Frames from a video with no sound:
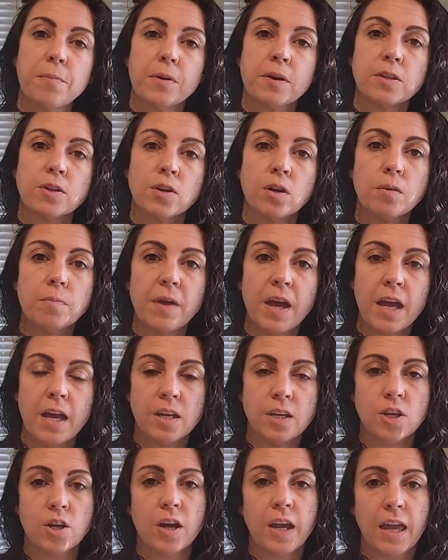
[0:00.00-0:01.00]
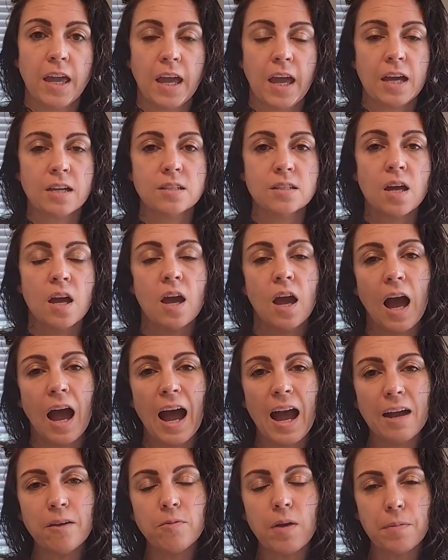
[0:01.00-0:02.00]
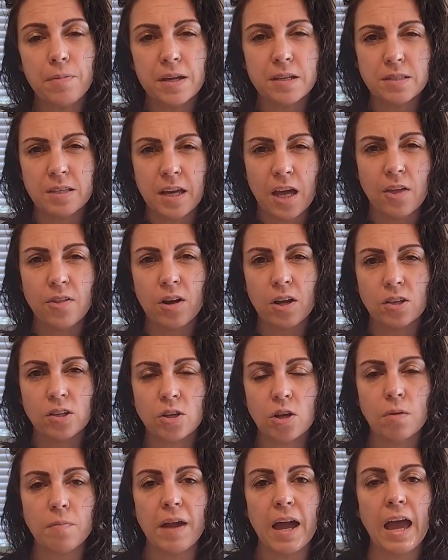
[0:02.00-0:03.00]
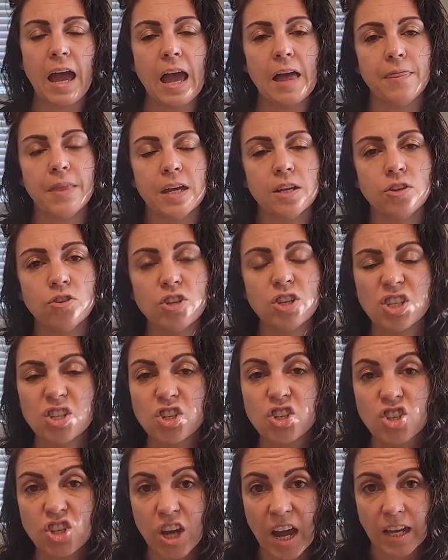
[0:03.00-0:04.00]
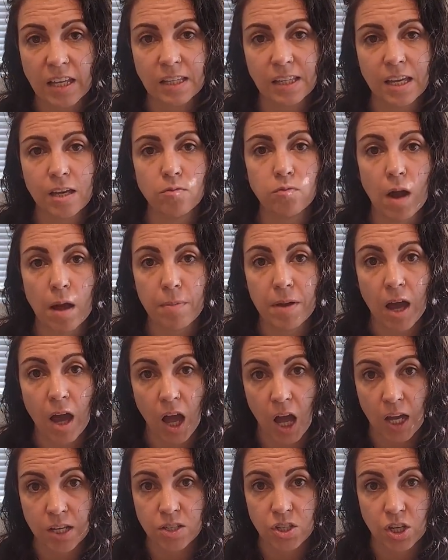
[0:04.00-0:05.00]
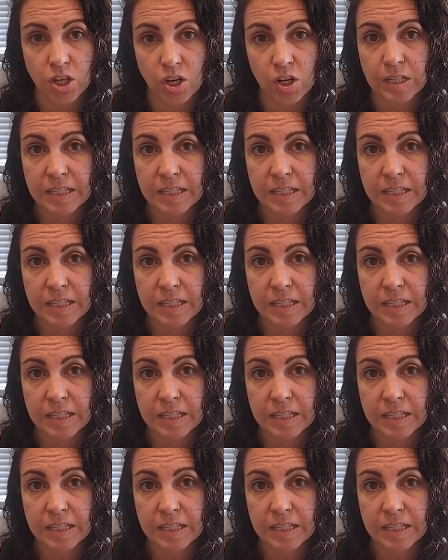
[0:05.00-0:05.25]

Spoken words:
a little bit in your hands. I rub it together a little bit and then you just gently rub it onto your